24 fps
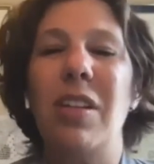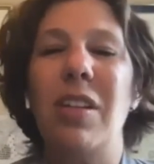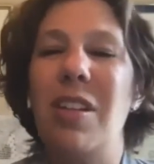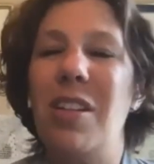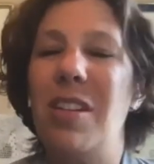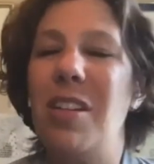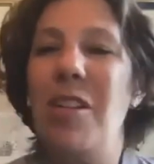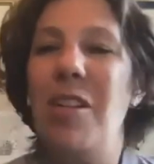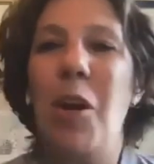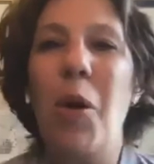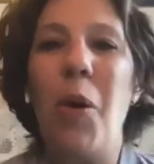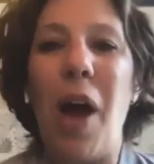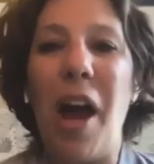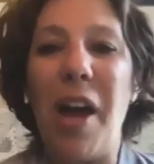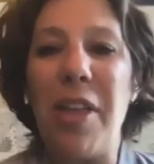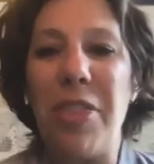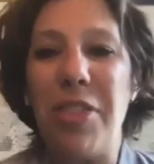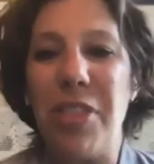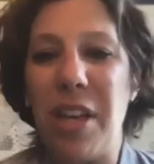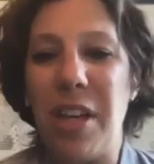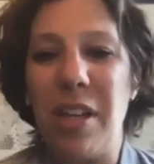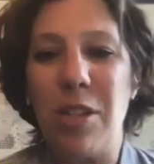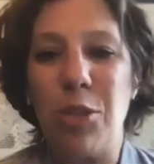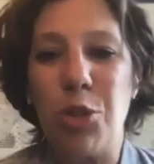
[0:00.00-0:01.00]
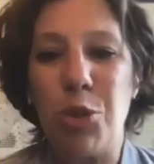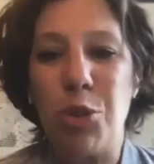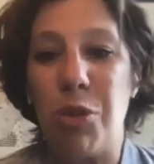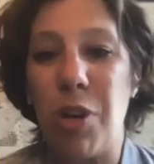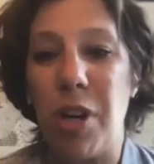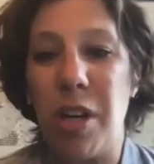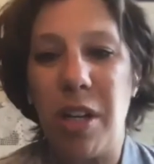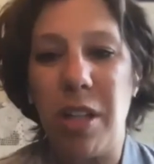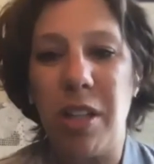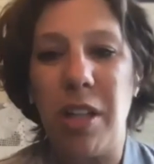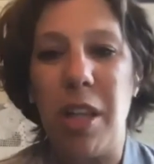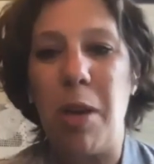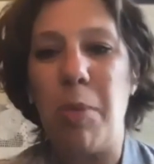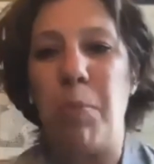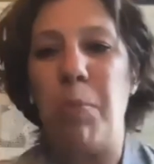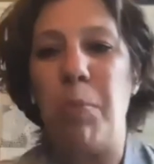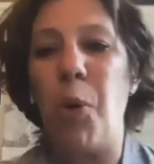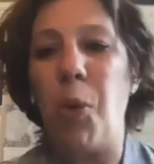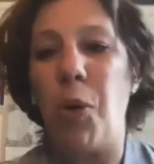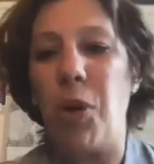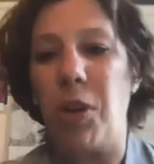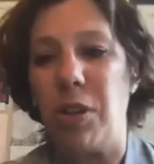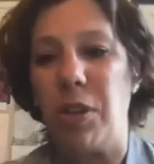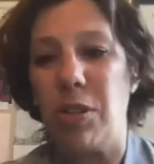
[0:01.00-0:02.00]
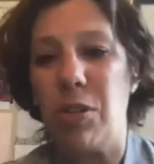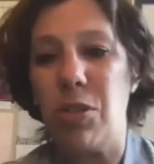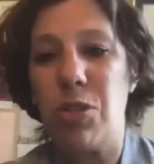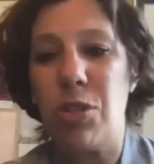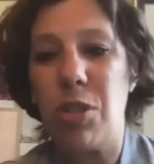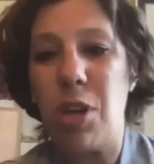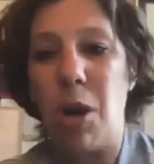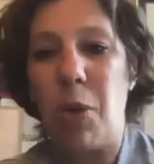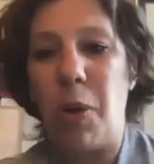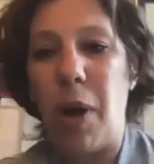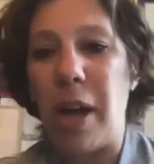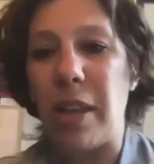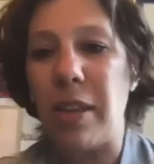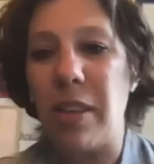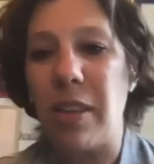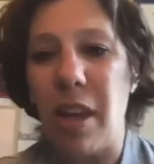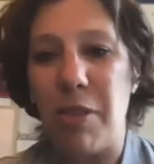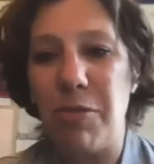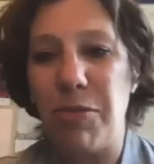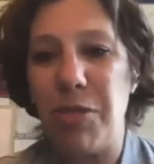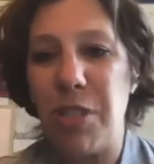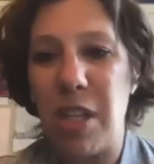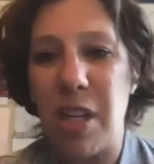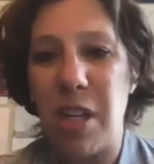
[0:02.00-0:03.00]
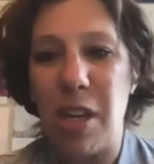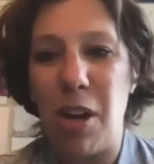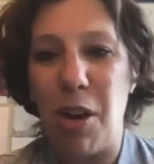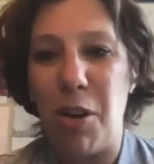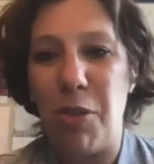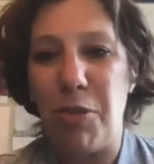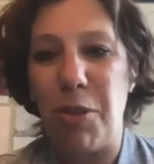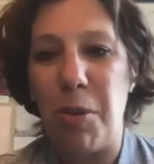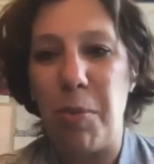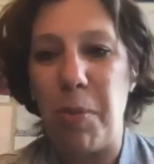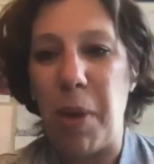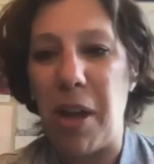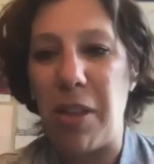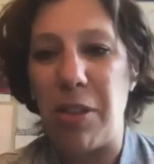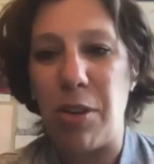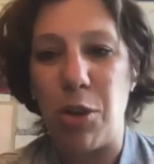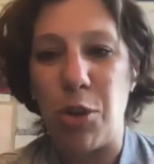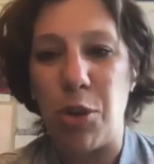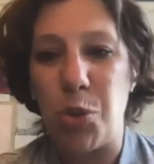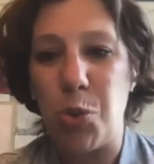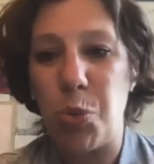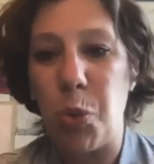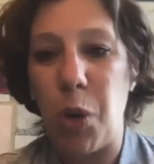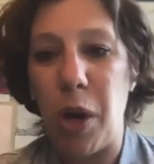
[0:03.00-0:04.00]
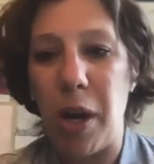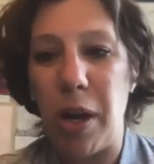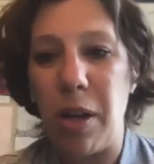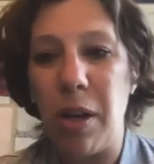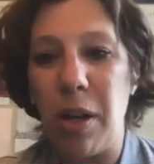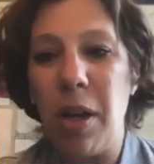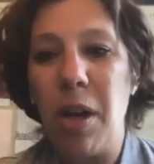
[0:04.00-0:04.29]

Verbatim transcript: you know i think it's critically important so i'd love to hear from others what